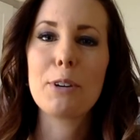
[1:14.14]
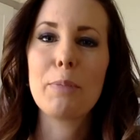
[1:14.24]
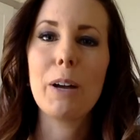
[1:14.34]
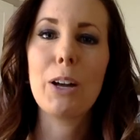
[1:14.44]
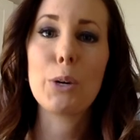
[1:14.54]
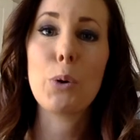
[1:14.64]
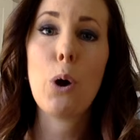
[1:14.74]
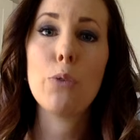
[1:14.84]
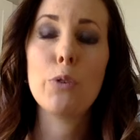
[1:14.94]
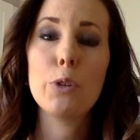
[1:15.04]
through my local
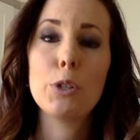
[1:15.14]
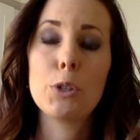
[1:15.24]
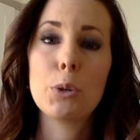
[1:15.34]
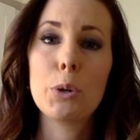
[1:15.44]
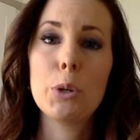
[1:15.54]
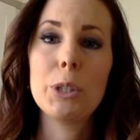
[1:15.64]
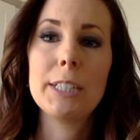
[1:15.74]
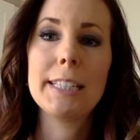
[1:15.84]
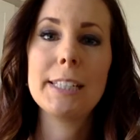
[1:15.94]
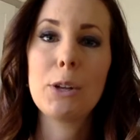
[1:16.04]
Whole Foods store, who
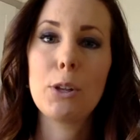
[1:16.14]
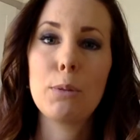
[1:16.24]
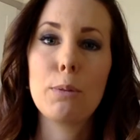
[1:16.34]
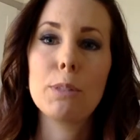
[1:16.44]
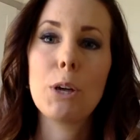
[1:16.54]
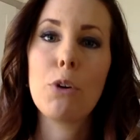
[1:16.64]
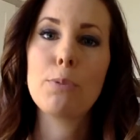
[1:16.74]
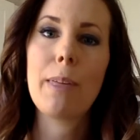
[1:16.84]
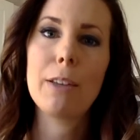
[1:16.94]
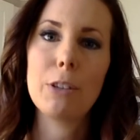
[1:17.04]
didn't sell them
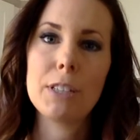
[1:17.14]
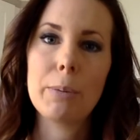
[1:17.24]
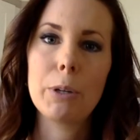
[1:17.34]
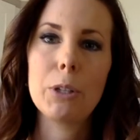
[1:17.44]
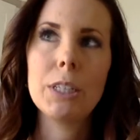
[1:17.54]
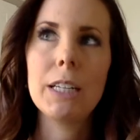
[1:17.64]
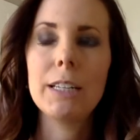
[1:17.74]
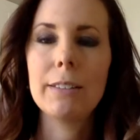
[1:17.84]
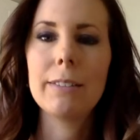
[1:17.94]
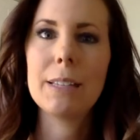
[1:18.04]
themselves, but they knew someone who did,
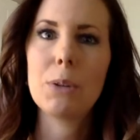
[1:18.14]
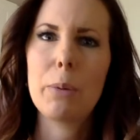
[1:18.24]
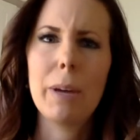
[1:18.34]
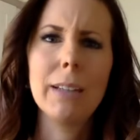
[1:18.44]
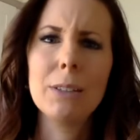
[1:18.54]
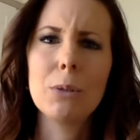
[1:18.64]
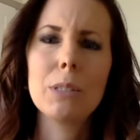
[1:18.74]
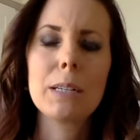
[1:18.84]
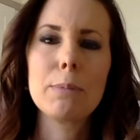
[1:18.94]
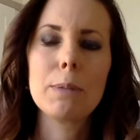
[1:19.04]
and that's what I mean. It
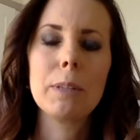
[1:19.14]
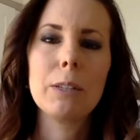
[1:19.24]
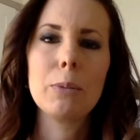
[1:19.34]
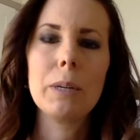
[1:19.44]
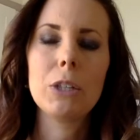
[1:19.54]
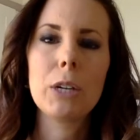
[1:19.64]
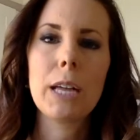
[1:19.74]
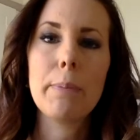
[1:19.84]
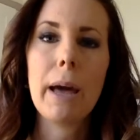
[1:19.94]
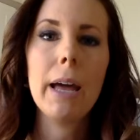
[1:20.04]
all seems a little bit
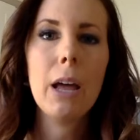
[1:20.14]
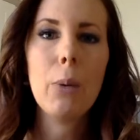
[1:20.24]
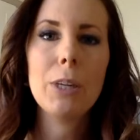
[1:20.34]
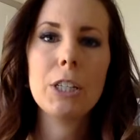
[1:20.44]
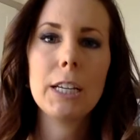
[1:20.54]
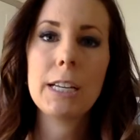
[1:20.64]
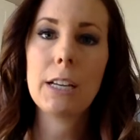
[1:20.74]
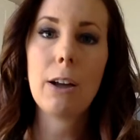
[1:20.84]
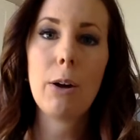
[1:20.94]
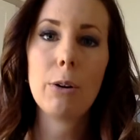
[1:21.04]
tricky, but once you can
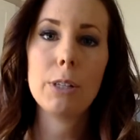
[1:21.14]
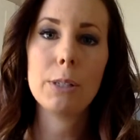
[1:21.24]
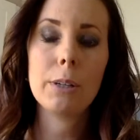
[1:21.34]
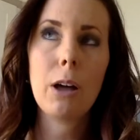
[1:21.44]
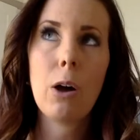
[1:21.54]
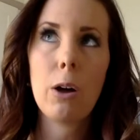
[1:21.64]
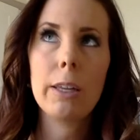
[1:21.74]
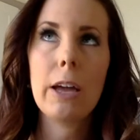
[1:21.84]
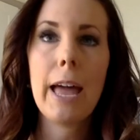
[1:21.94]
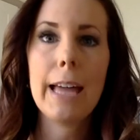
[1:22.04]
get your hands
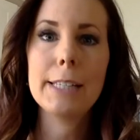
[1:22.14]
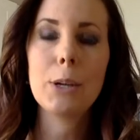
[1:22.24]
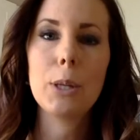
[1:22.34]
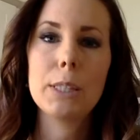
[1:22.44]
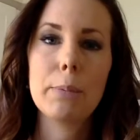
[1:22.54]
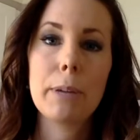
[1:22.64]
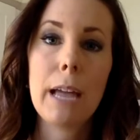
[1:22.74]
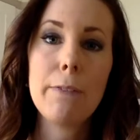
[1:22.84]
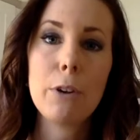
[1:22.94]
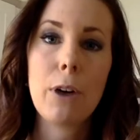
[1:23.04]
on some
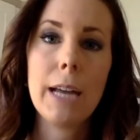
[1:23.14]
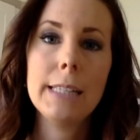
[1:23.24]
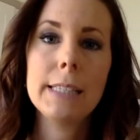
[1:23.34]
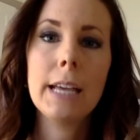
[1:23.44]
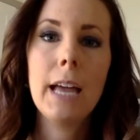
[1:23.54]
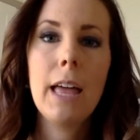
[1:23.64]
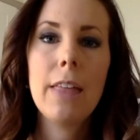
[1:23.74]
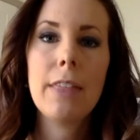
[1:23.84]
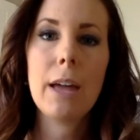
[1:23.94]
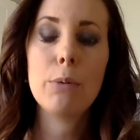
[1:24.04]
kefir grains,
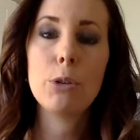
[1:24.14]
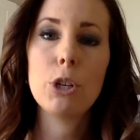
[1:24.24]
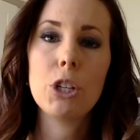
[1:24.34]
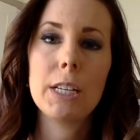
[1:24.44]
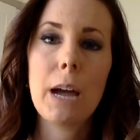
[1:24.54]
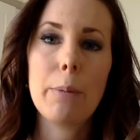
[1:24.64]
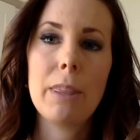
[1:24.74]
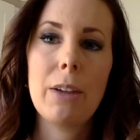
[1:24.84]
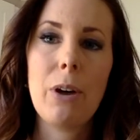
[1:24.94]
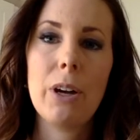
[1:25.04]
they will usually come
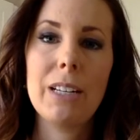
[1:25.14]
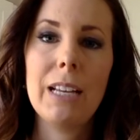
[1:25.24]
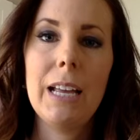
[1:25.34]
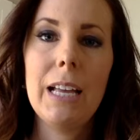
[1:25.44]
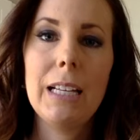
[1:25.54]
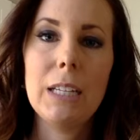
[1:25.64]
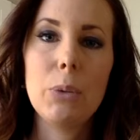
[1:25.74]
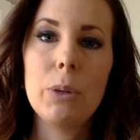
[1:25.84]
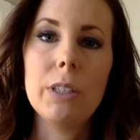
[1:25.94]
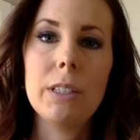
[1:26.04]
in their own
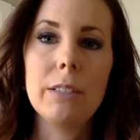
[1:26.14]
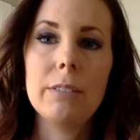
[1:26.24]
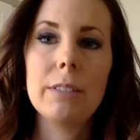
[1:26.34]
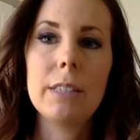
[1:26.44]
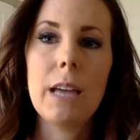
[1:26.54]
liquid, and